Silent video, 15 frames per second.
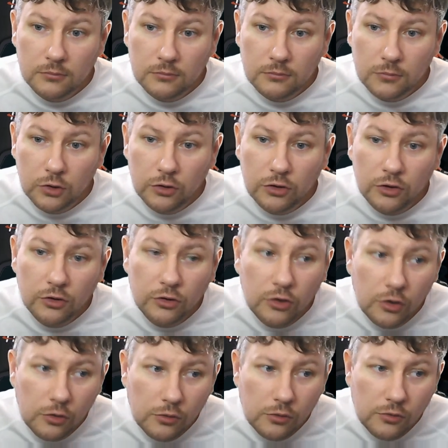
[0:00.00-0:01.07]
you can
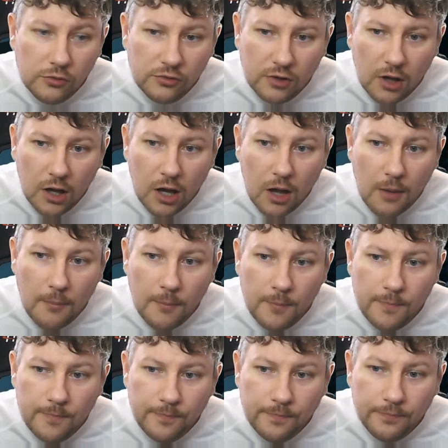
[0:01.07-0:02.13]
use
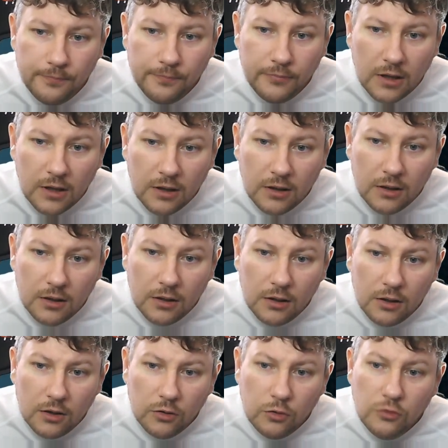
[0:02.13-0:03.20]
the
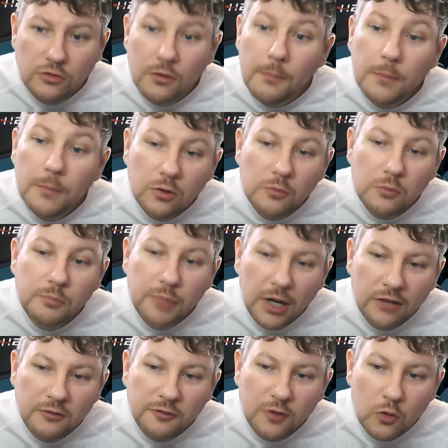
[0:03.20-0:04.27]
middle
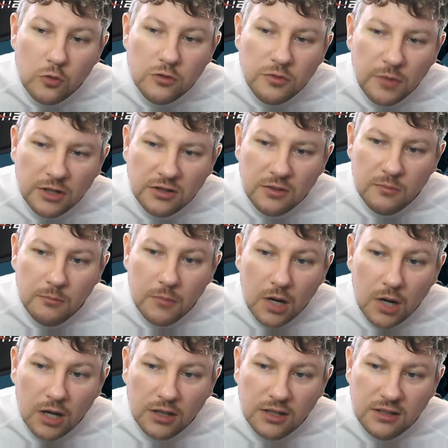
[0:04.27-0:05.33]
button for automatic
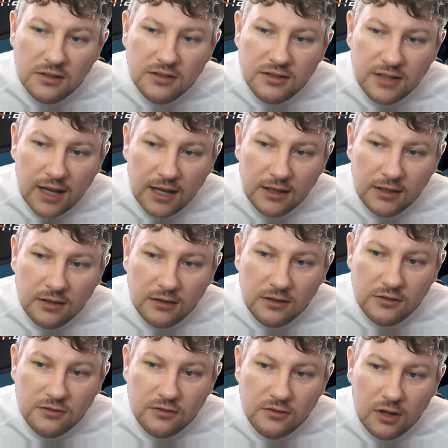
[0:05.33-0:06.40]
mining,
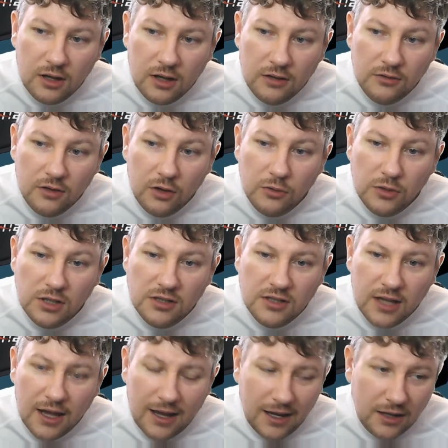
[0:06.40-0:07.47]
scanning, and no need to
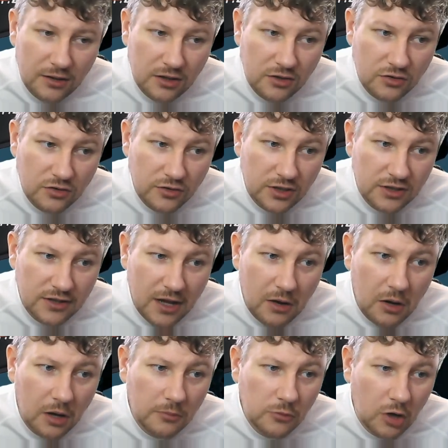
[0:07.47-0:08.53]
get hand injuries. Now,
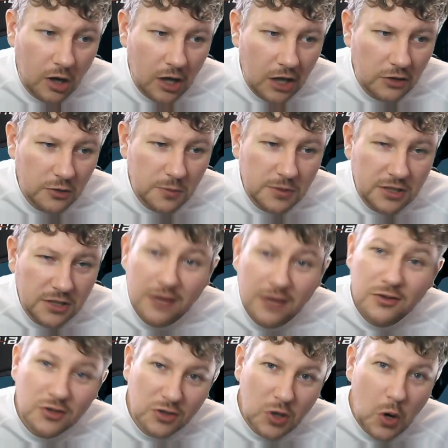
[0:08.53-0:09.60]
I'm not 100%
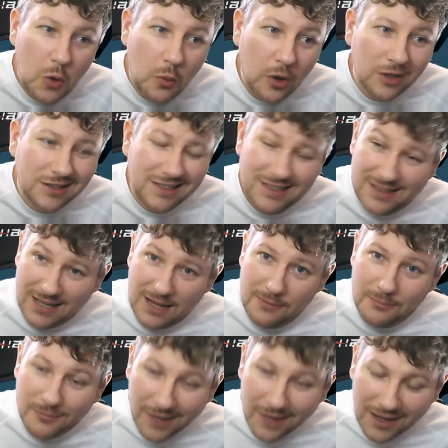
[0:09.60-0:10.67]
sure what this tip
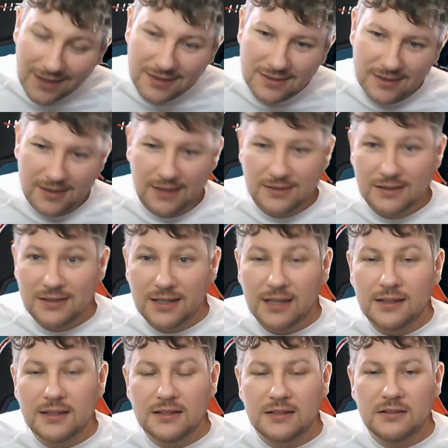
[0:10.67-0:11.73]
means. As I
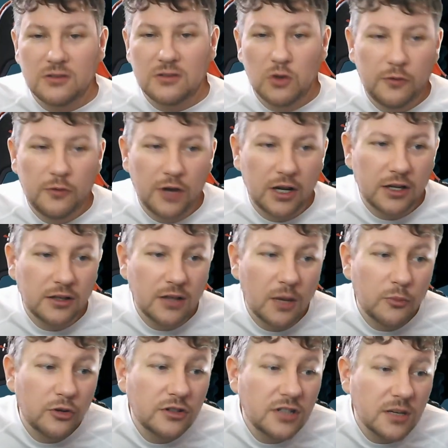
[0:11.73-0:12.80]
said, this is sort of like a
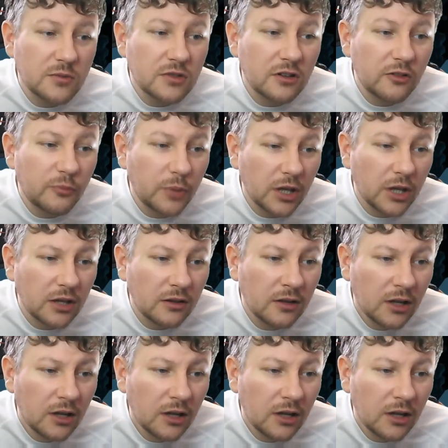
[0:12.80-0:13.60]
number of tips that have been